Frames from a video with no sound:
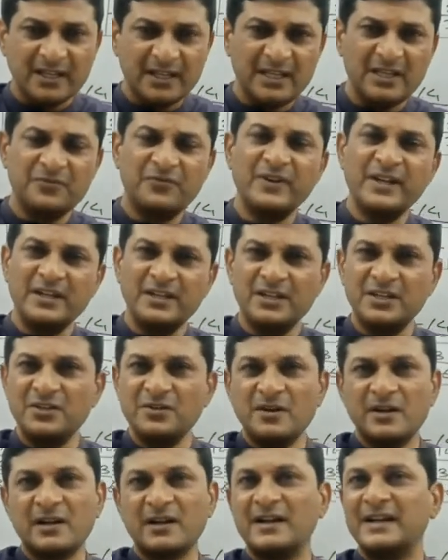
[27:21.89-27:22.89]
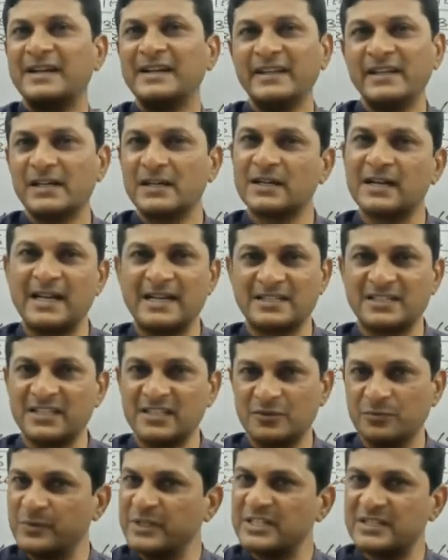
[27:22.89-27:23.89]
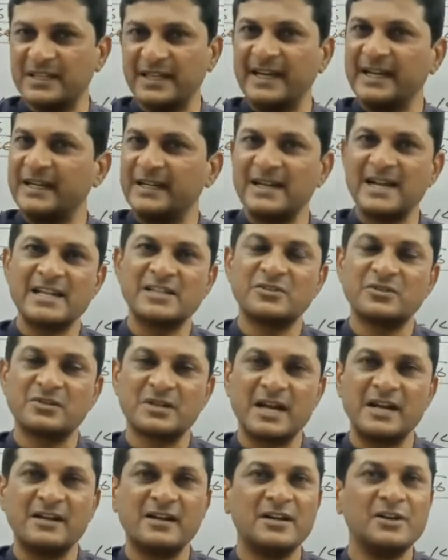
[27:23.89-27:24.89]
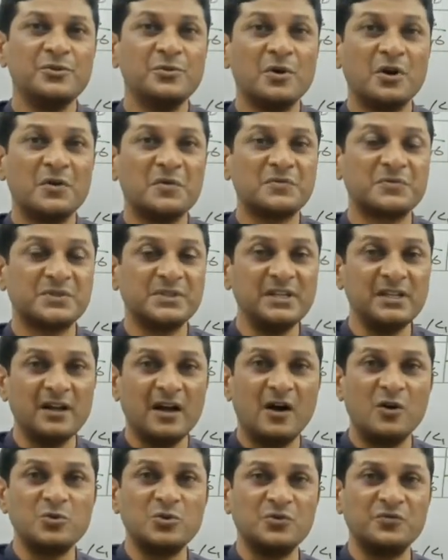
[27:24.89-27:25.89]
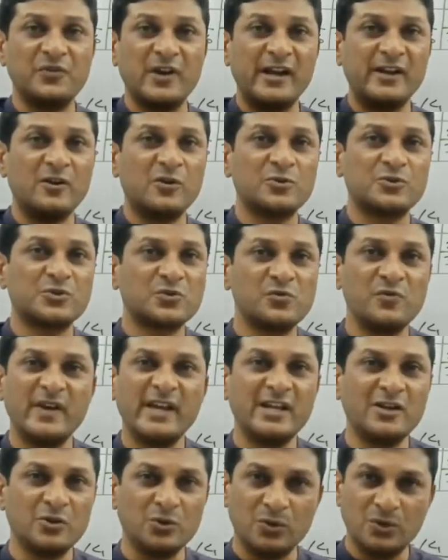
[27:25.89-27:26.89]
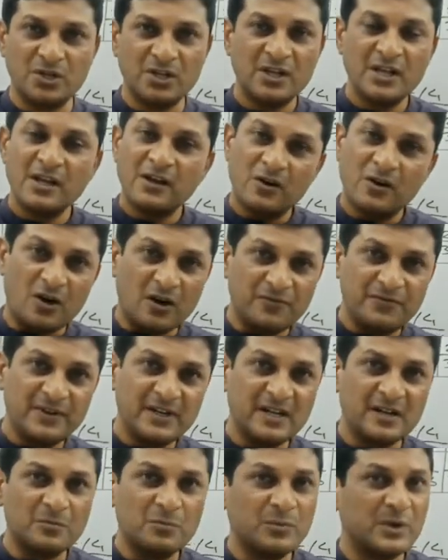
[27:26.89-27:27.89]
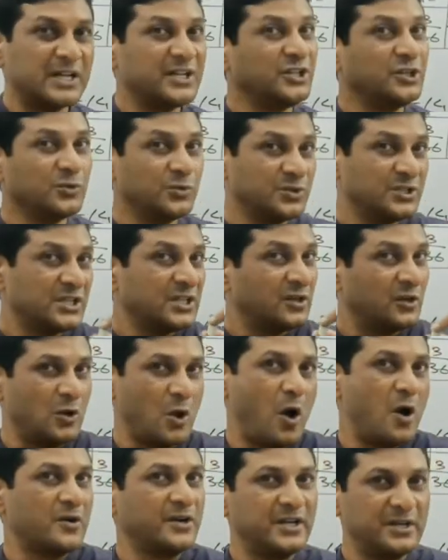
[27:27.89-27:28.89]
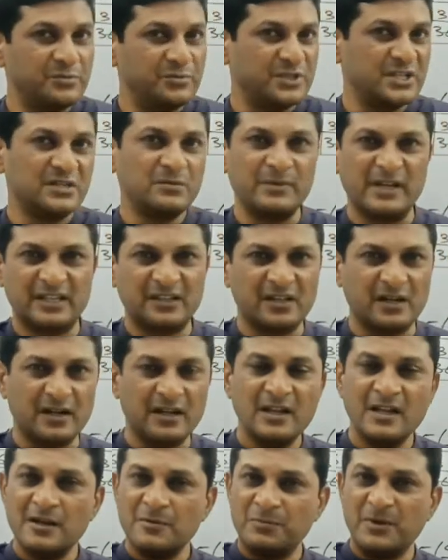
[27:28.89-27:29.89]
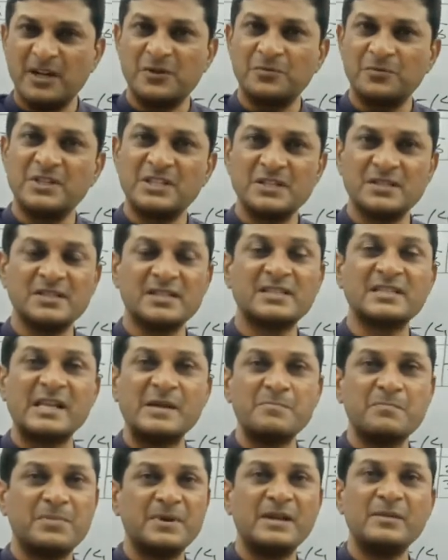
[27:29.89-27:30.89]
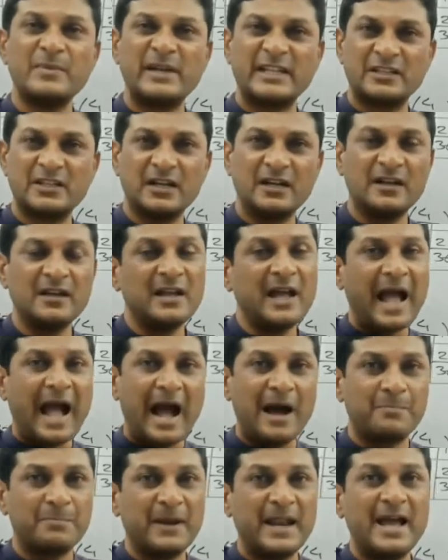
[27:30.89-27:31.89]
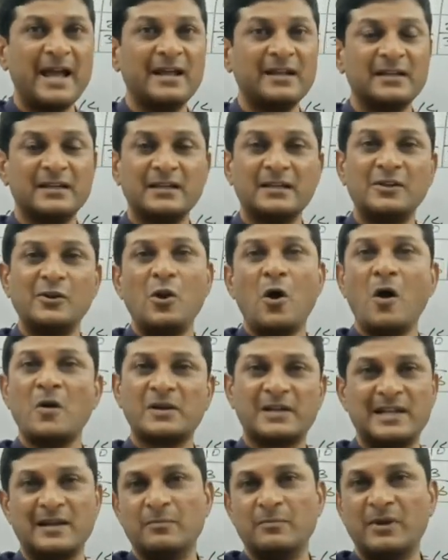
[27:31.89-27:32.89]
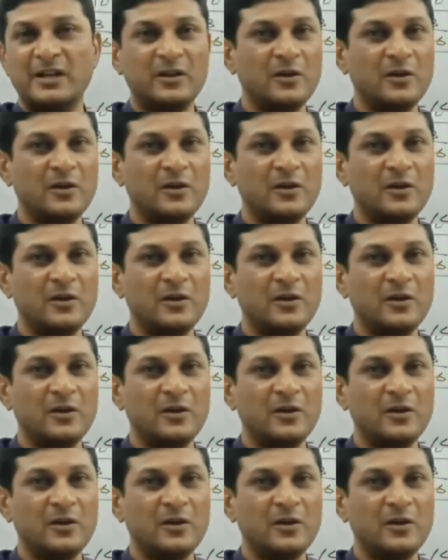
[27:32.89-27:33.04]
Even in your earlier classes, means 8-9 standard, you have seen how to find out square root of a number using long division method. But which is the simple method? Apply log table.